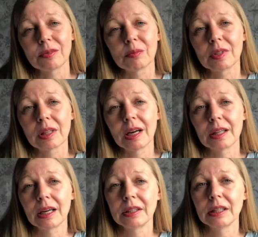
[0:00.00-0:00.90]
something like
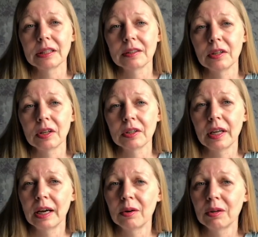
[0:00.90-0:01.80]
that or not, or not
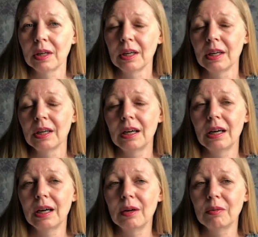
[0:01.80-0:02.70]
now,
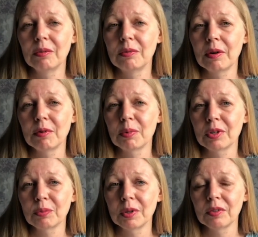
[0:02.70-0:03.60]
uh, if
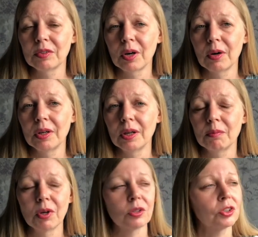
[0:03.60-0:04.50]
everybody's been sewing,
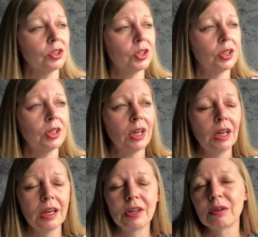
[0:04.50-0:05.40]
I'm not sure.
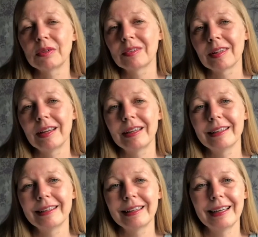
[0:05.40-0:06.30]
And obviously,
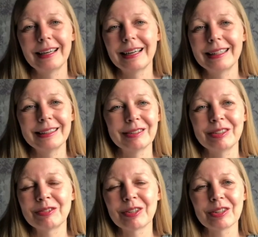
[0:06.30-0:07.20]
you,
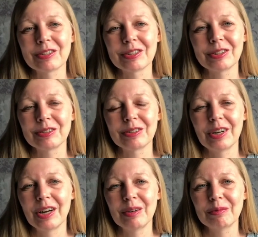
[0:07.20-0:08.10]
you've got to
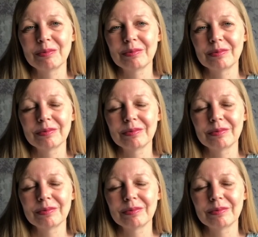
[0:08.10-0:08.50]
um,